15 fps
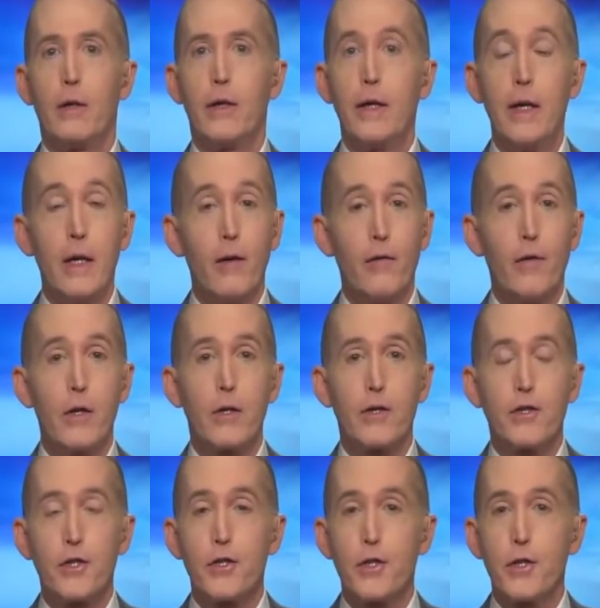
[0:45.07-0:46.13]
The
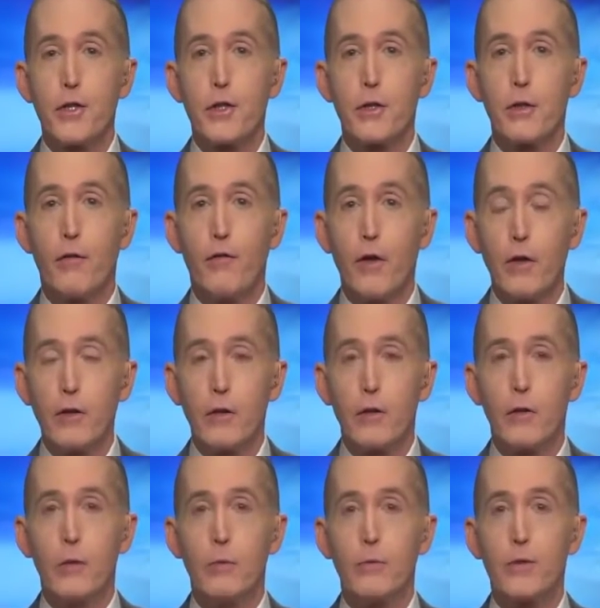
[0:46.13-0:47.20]
NFL's decision to fund
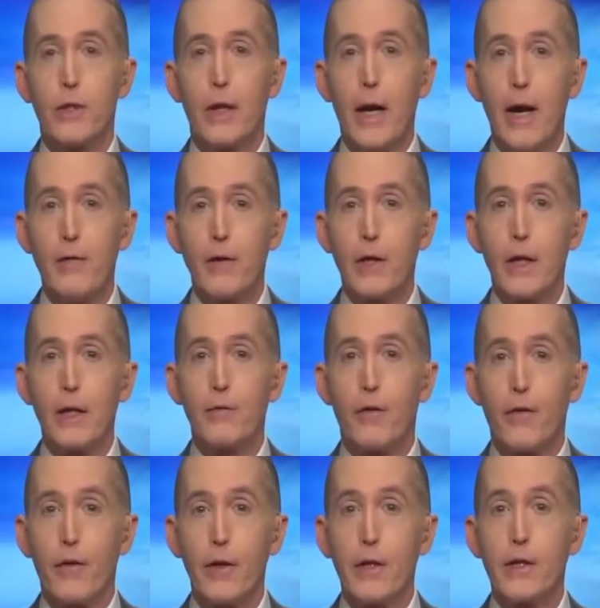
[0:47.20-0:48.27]
groups that advocate
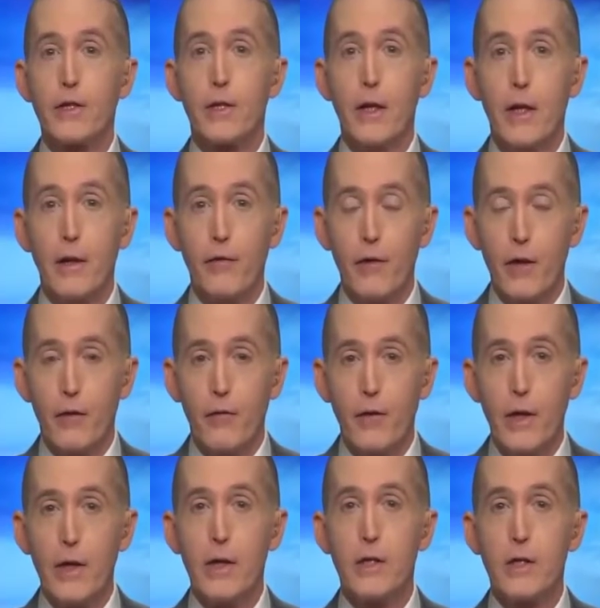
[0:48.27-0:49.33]
for things NFL
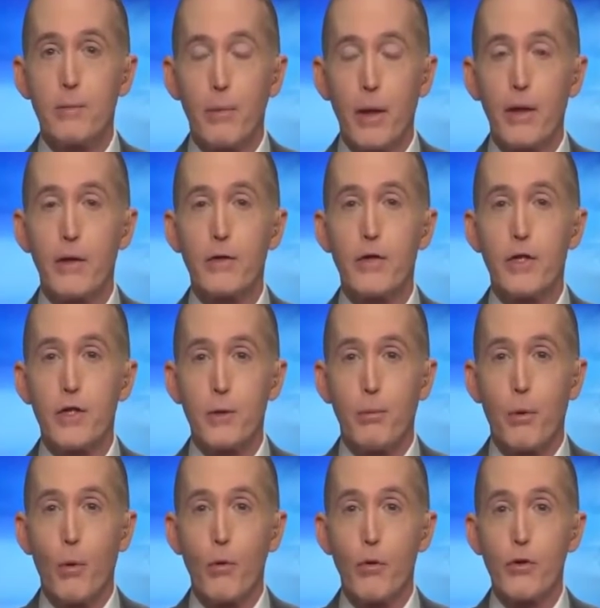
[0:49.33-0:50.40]
fans, players, and
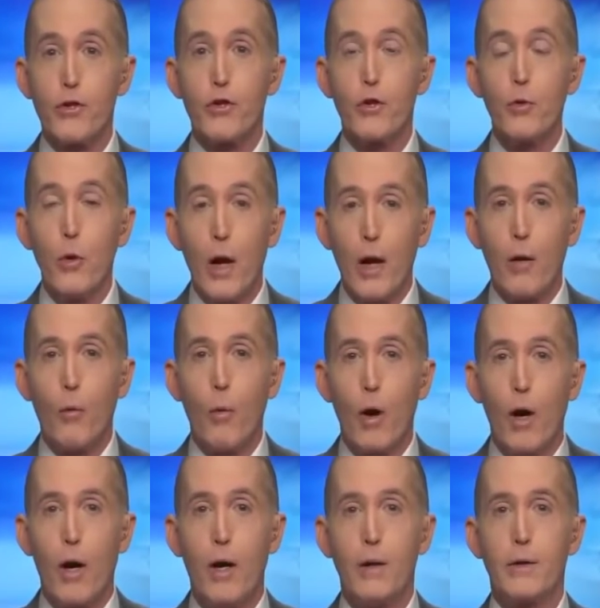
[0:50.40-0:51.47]
supporters do not
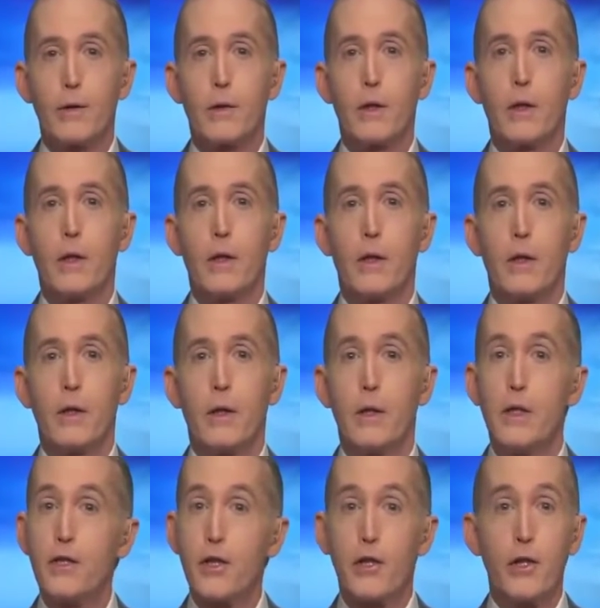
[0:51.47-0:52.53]
want
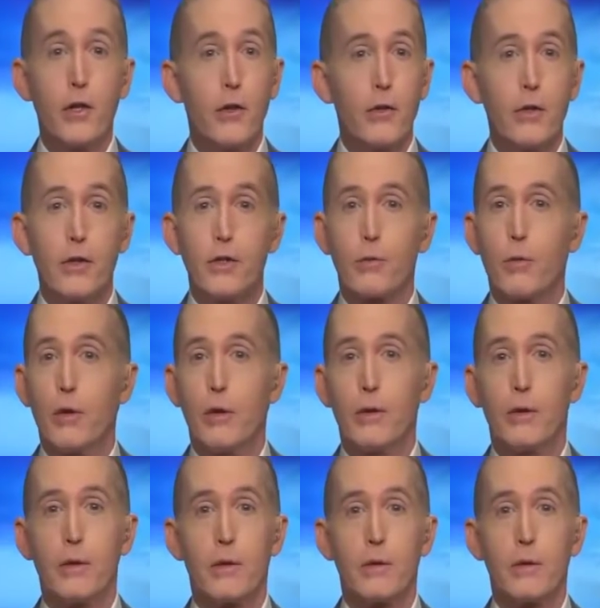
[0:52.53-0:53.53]
is a curious one.